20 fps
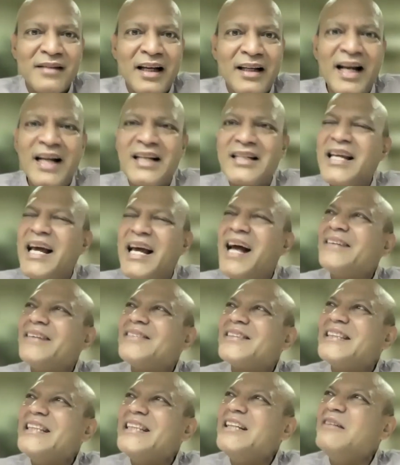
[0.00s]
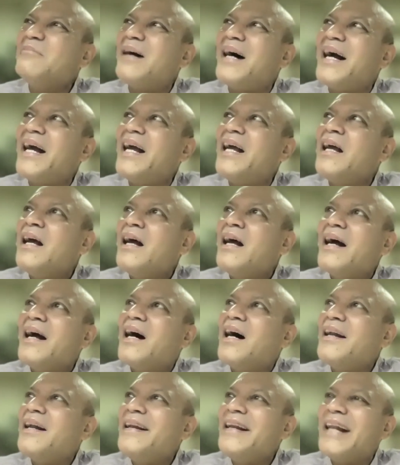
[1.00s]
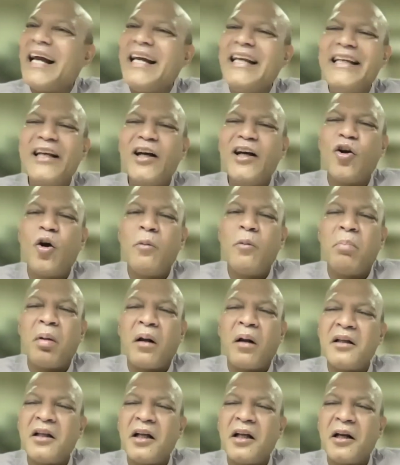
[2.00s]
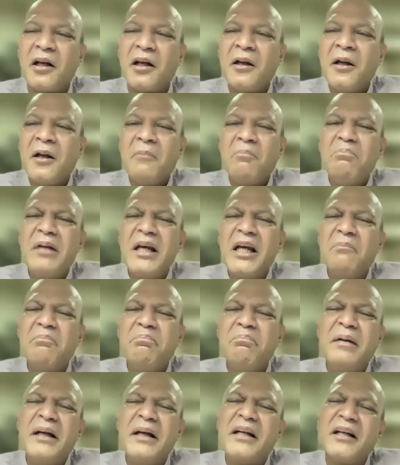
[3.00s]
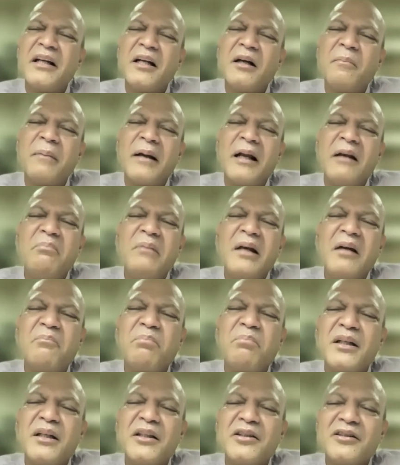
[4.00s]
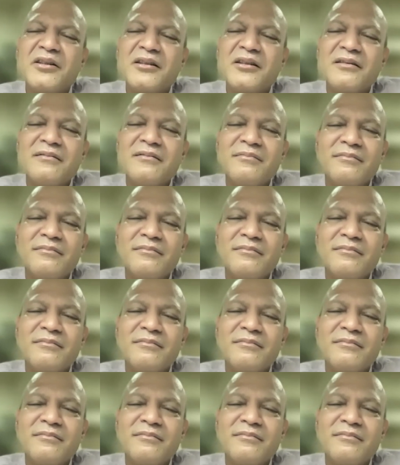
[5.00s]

Let's say I've seen my 9-year-old brother being beaten up and being punished.